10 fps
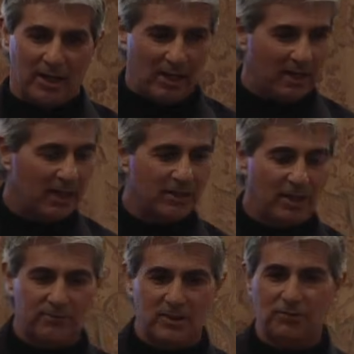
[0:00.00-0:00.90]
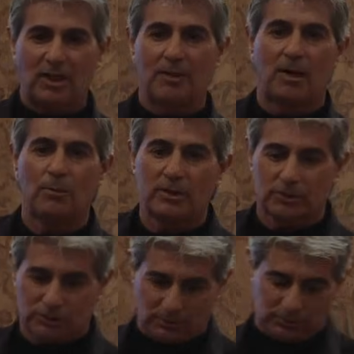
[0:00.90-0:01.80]
And at this time, I want to
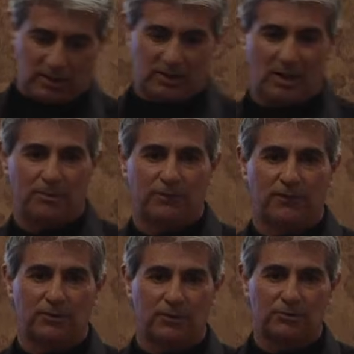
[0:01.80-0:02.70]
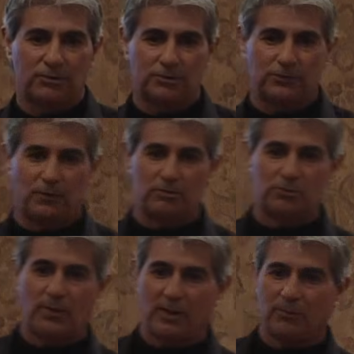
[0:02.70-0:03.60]
show a couple of photos, those photos
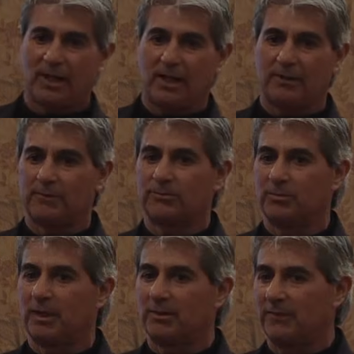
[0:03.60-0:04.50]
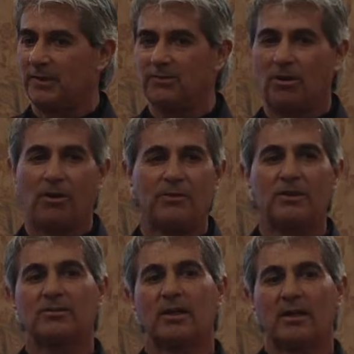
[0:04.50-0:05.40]
that we have of some elk. And all
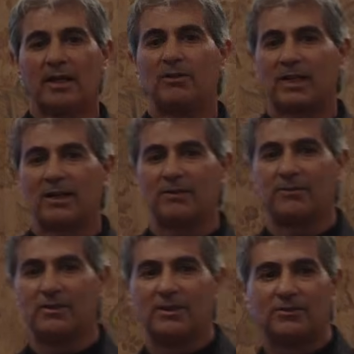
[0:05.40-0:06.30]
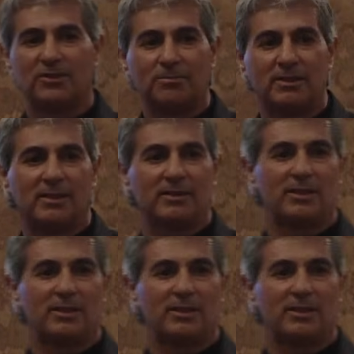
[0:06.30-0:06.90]
these elk have something that